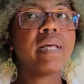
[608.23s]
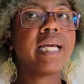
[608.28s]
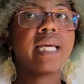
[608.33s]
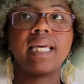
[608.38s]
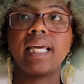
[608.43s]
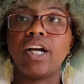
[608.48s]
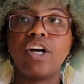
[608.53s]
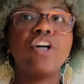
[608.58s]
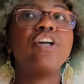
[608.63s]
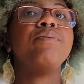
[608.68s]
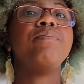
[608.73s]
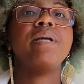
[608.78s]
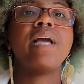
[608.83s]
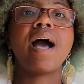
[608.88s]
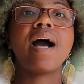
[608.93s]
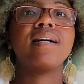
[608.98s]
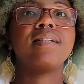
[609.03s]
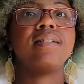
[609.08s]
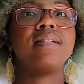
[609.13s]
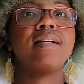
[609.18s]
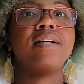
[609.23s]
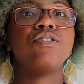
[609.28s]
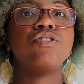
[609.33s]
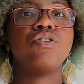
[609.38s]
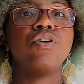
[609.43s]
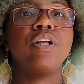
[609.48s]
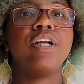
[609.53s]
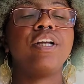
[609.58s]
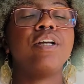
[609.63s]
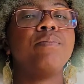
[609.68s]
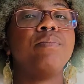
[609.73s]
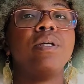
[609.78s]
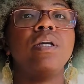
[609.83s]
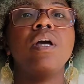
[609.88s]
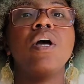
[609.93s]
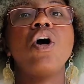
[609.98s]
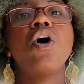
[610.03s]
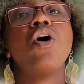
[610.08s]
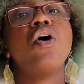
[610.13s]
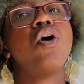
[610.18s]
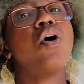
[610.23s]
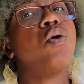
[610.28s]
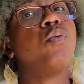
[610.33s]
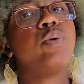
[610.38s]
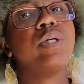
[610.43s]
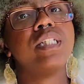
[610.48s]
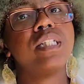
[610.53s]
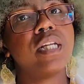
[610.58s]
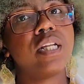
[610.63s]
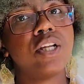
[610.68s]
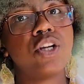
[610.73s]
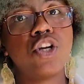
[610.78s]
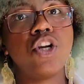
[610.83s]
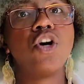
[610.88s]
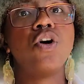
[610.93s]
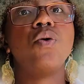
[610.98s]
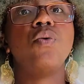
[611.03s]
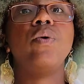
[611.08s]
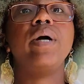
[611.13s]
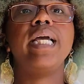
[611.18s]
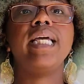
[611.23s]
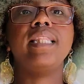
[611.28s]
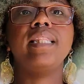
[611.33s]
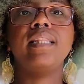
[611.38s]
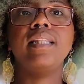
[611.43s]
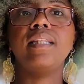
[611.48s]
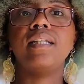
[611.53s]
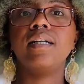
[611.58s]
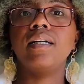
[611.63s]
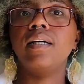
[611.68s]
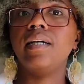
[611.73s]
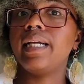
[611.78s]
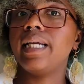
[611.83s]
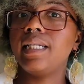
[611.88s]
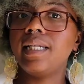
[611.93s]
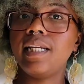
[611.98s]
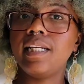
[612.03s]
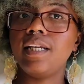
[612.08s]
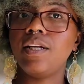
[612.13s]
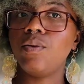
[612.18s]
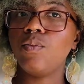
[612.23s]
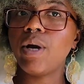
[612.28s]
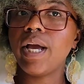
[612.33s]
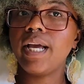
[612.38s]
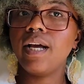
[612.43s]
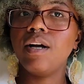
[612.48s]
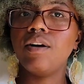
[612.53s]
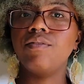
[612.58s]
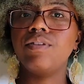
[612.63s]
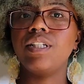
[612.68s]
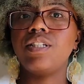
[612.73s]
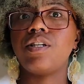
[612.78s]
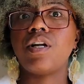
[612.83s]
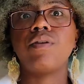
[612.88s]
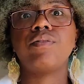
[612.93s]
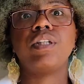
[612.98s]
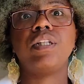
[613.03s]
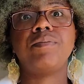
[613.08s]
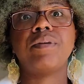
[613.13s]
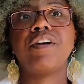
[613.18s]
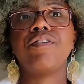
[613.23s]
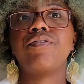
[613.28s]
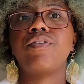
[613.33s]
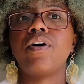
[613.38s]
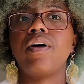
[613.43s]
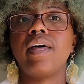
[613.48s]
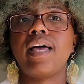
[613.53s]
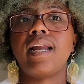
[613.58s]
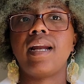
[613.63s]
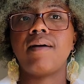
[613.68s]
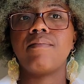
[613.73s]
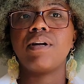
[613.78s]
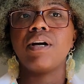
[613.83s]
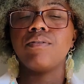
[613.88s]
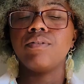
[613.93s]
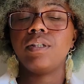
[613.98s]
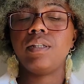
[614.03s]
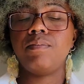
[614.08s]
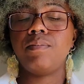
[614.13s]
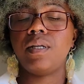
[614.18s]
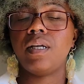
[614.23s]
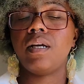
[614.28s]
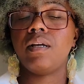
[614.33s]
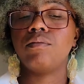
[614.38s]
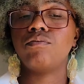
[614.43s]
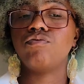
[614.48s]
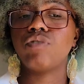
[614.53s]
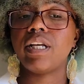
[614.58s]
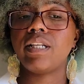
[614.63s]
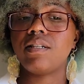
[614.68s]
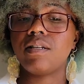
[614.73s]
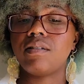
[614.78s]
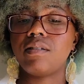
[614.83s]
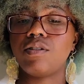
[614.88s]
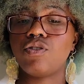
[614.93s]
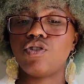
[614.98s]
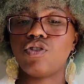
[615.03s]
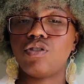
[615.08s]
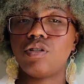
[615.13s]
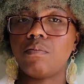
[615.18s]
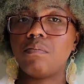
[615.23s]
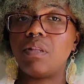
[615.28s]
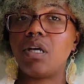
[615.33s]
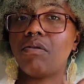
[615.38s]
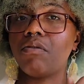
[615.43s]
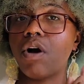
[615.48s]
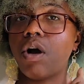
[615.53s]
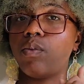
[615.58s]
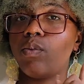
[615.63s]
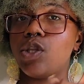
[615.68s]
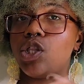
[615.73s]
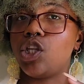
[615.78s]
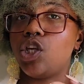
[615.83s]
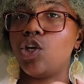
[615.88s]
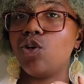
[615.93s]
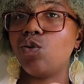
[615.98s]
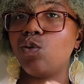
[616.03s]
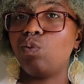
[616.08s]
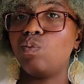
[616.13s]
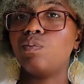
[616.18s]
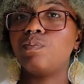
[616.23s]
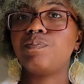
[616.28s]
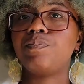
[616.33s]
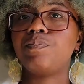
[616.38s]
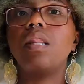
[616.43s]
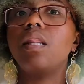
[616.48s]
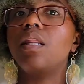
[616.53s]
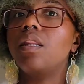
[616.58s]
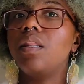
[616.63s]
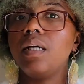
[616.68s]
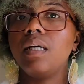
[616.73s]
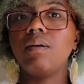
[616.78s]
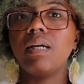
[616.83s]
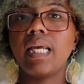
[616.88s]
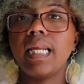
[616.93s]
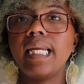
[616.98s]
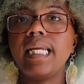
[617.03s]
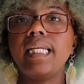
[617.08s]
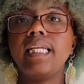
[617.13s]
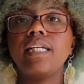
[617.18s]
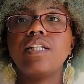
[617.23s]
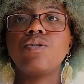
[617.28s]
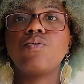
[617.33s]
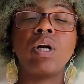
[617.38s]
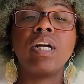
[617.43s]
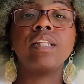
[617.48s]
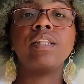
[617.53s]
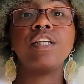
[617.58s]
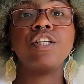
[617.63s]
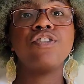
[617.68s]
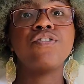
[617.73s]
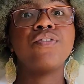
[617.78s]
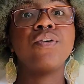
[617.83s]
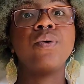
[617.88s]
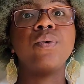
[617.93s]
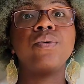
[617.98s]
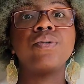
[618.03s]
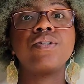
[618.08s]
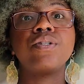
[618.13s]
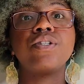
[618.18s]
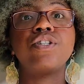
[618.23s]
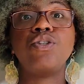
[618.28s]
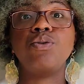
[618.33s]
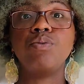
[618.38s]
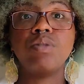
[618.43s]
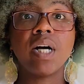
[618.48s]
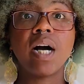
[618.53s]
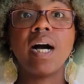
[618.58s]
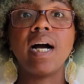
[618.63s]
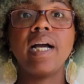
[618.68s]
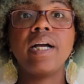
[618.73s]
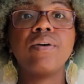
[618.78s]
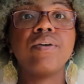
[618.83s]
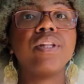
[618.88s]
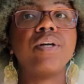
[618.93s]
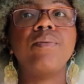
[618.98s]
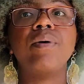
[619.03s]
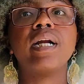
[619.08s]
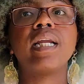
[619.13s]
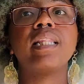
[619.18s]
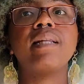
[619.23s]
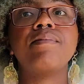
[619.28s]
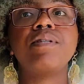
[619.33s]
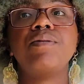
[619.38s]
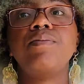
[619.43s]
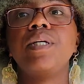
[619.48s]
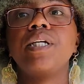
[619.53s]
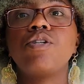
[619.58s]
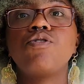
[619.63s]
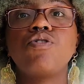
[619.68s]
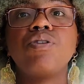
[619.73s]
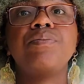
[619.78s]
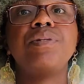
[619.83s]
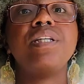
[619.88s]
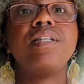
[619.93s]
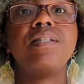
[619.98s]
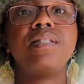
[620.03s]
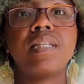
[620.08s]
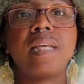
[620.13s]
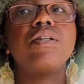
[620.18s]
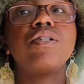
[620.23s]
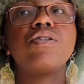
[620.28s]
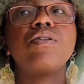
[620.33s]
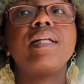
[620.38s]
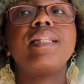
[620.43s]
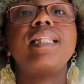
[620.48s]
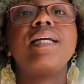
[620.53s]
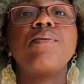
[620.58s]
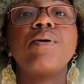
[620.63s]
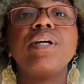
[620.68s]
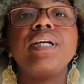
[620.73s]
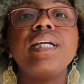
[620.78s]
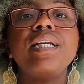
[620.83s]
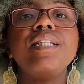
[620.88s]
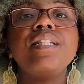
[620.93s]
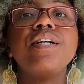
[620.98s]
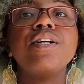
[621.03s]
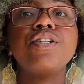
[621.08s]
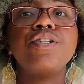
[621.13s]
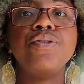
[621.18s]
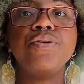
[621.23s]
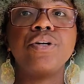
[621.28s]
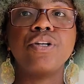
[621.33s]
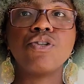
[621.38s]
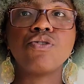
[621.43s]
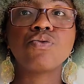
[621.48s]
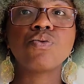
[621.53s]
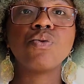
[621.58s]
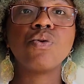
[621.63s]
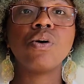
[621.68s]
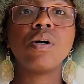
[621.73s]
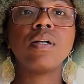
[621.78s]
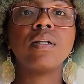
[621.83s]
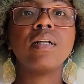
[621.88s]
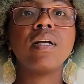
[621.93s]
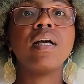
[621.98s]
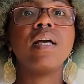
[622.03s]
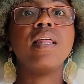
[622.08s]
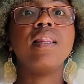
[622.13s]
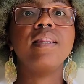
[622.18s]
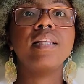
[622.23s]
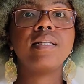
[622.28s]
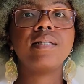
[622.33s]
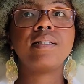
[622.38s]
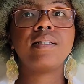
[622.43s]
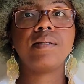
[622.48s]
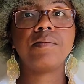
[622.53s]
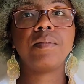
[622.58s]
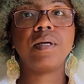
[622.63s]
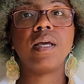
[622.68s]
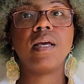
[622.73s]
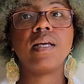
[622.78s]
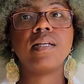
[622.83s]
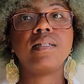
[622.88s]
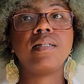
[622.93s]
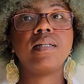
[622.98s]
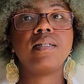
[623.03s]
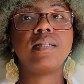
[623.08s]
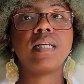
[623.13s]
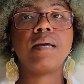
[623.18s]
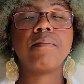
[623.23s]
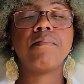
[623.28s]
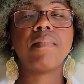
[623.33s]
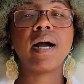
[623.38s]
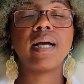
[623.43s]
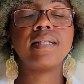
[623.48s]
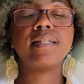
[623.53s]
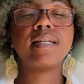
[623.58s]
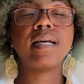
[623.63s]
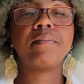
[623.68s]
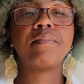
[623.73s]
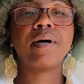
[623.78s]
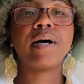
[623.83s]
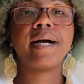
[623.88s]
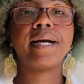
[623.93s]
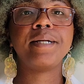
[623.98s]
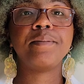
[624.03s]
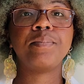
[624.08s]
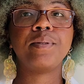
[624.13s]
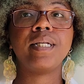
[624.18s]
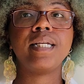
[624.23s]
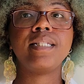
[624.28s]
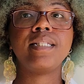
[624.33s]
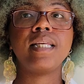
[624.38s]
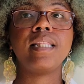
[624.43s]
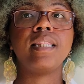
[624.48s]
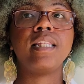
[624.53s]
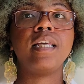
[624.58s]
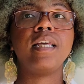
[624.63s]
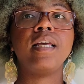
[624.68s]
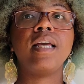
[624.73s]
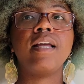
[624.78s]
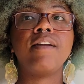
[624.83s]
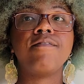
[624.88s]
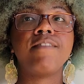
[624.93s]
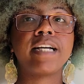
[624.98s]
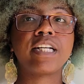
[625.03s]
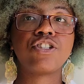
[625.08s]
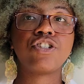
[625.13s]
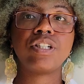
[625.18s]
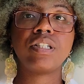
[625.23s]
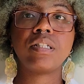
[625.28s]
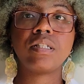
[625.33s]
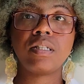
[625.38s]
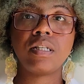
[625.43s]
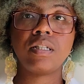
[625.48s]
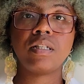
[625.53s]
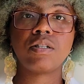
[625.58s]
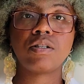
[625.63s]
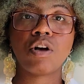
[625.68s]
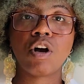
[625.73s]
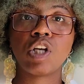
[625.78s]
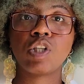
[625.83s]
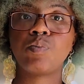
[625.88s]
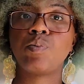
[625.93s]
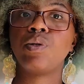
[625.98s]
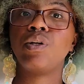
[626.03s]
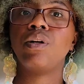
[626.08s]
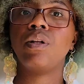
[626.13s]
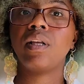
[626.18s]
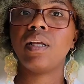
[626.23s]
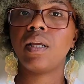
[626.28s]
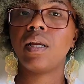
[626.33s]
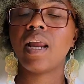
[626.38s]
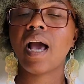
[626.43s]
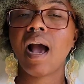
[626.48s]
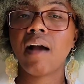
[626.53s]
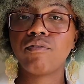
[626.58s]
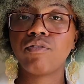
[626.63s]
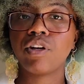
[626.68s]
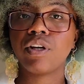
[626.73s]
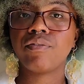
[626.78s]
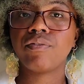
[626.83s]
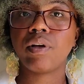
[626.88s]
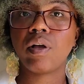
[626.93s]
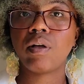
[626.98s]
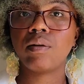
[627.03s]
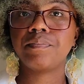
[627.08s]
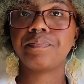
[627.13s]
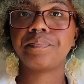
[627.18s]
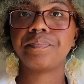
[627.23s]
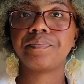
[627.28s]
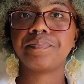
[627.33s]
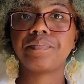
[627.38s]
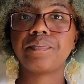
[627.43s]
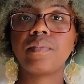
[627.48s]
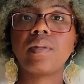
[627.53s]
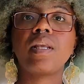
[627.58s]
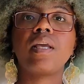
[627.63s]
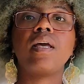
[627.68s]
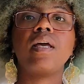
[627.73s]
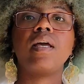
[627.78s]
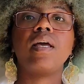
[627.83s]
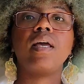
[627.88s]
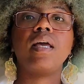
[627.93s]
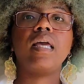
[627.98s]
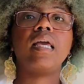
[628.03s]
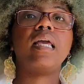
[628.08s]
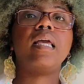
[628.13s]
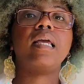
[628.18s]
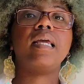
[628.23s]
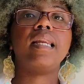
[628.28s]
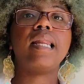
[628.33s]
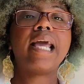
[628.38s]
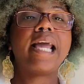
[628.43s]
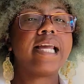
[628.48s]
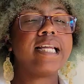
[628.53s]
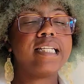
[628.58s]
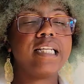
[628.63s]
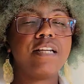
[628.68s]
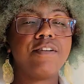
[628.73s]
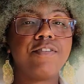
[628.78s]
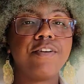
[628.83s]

Like, it could be accidental. It could be, oh, we didn't know, in the Canadian way of it's not really my fault and I'm not really being racist, it's just something wrong with you. The Canadians wanted these folks to die, or they wanted them to be extremely sick so that they were easier to control. This, to me, is the same mindset behind placing the infectious diseases hospital in Africville. In eighteen